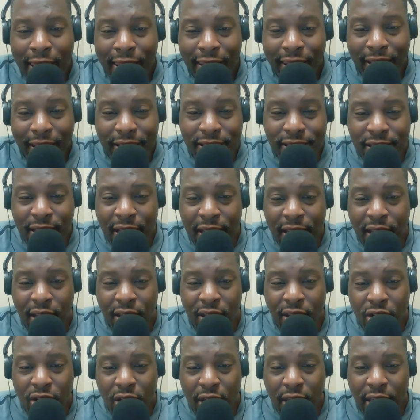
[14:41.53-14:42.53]
Let's take a
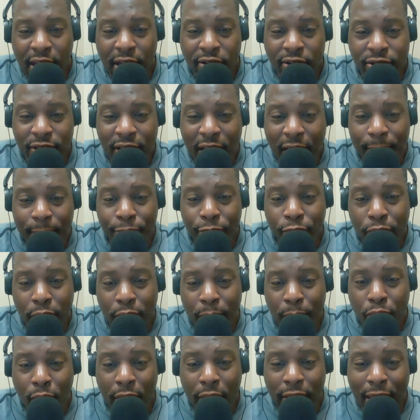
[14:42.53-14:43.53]
look at our top 3
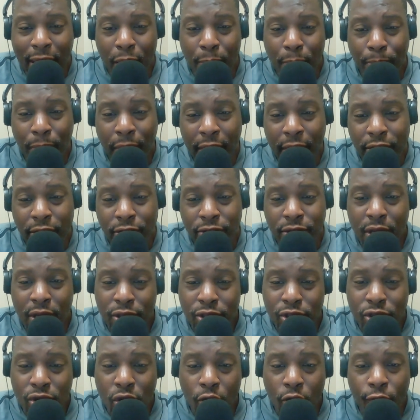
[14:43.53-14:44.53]
breakout players
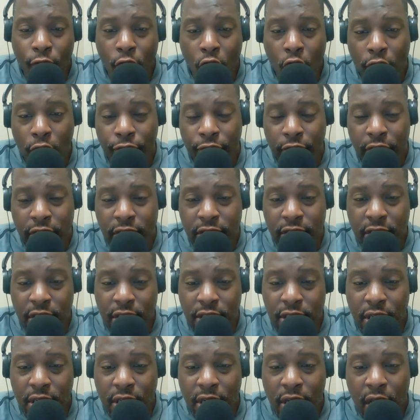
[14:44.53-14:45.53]
so far this
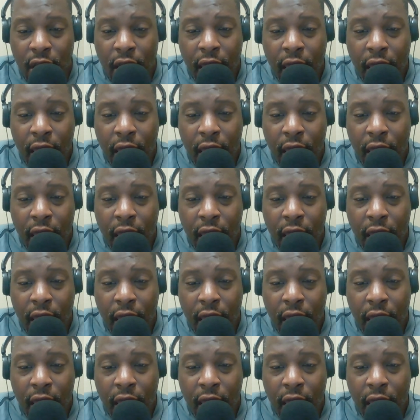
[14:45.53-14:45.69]
season.